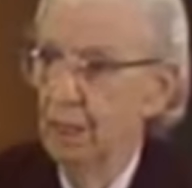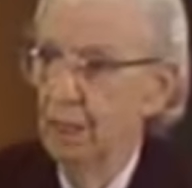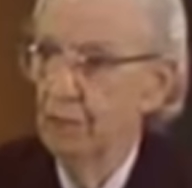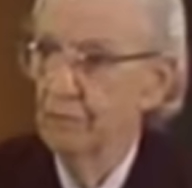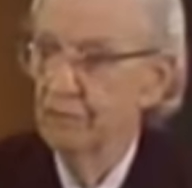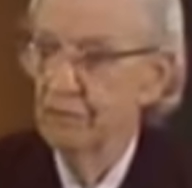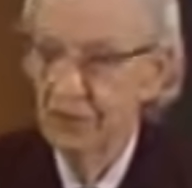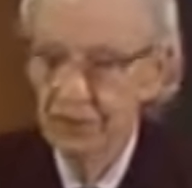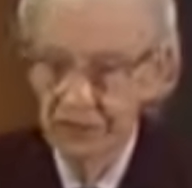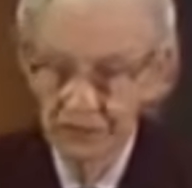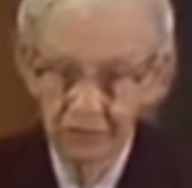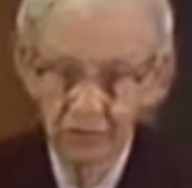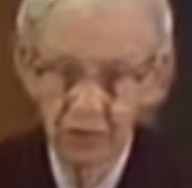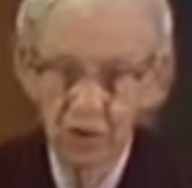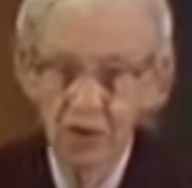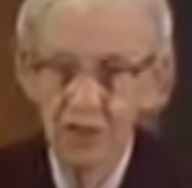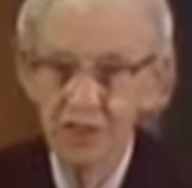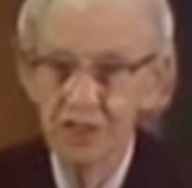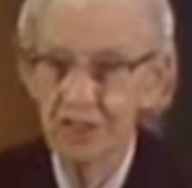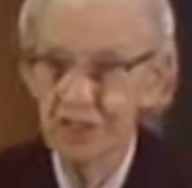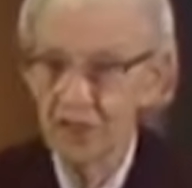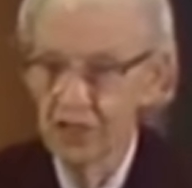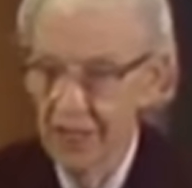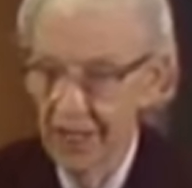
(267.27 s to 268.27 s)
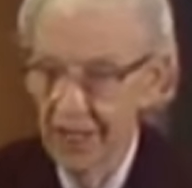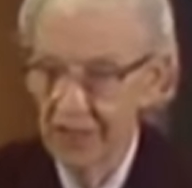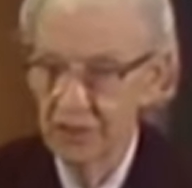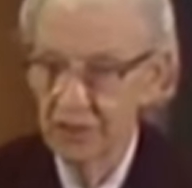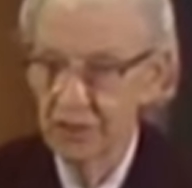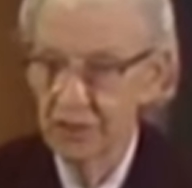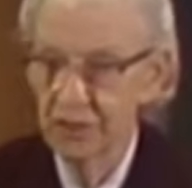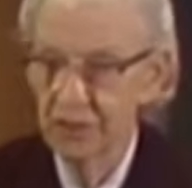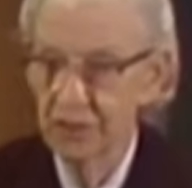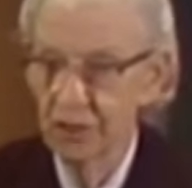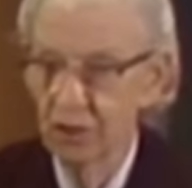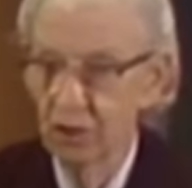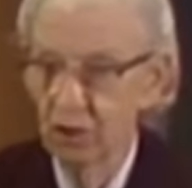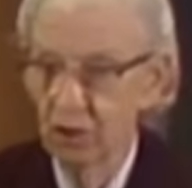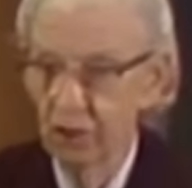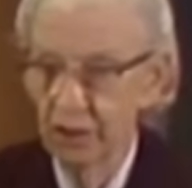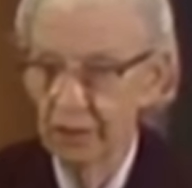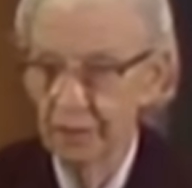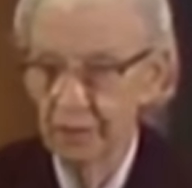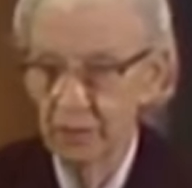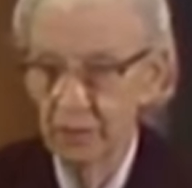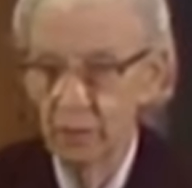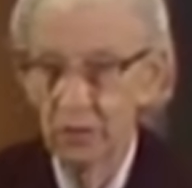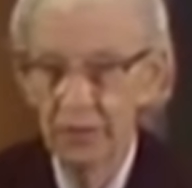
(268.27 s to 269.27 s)
First, of course, there's national
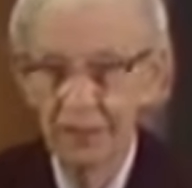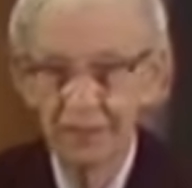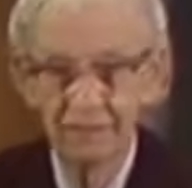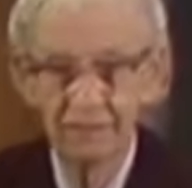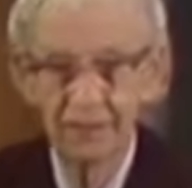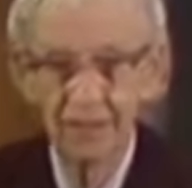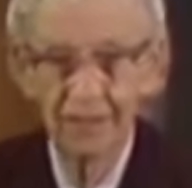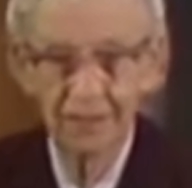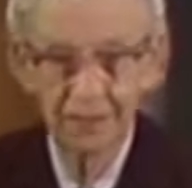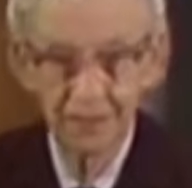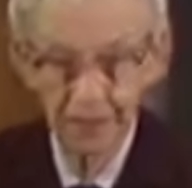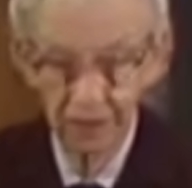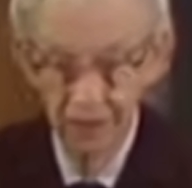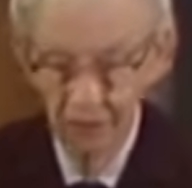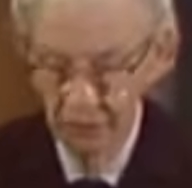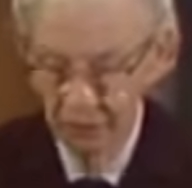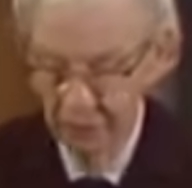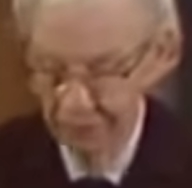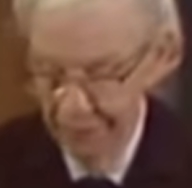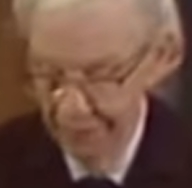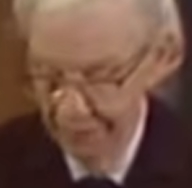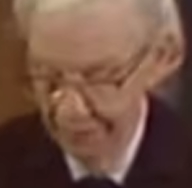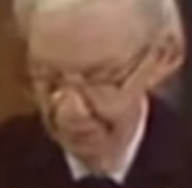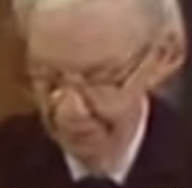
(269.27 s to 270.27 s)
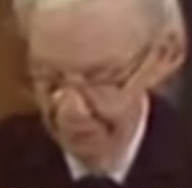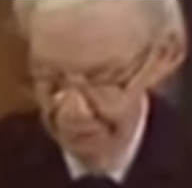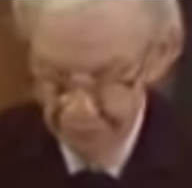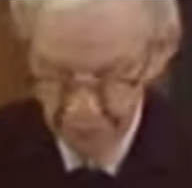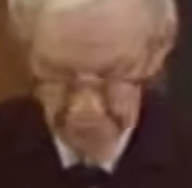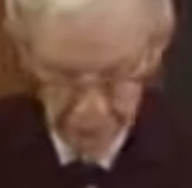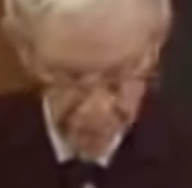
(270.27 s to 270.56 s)
security, but we'll leave that to you and